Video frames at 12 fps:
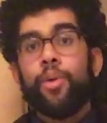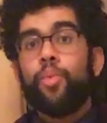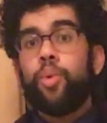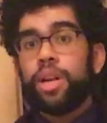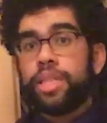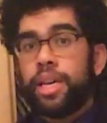
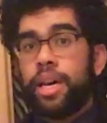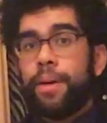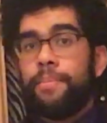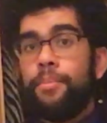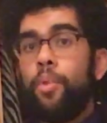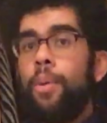one of
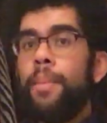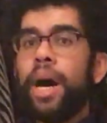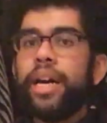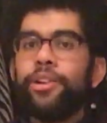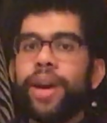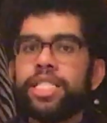the more
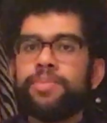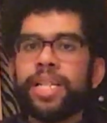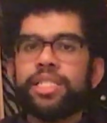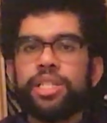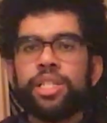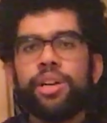minor
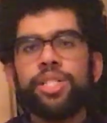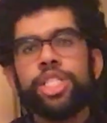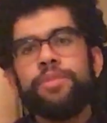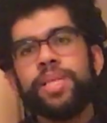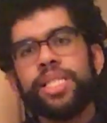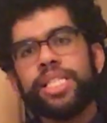aspects of the
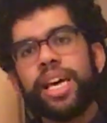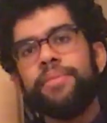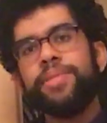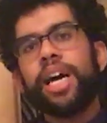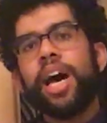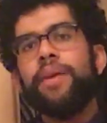costume, but at the
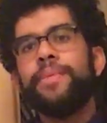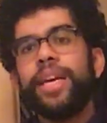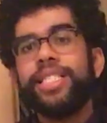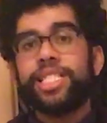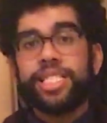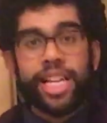same time,
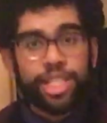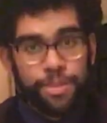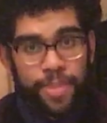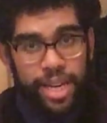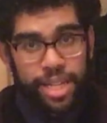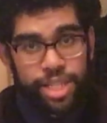it's a
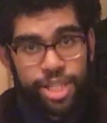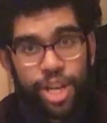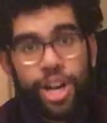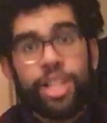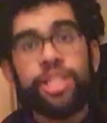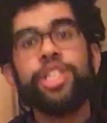centerpiece,
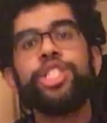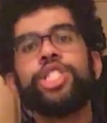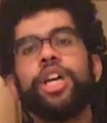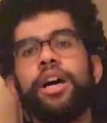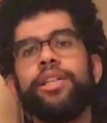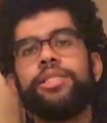the
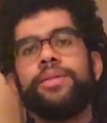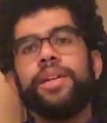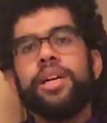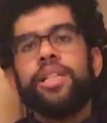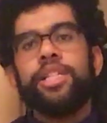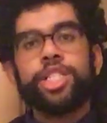shirt.
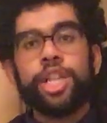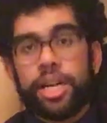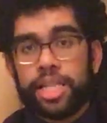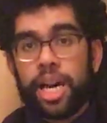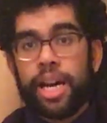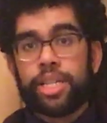The
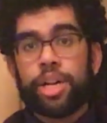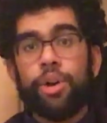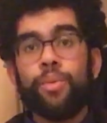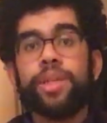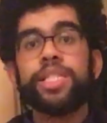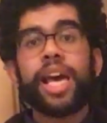shirt I
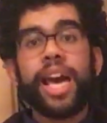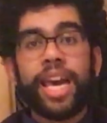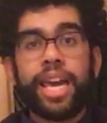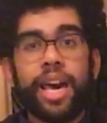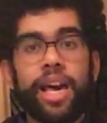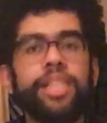got was
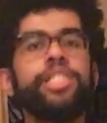a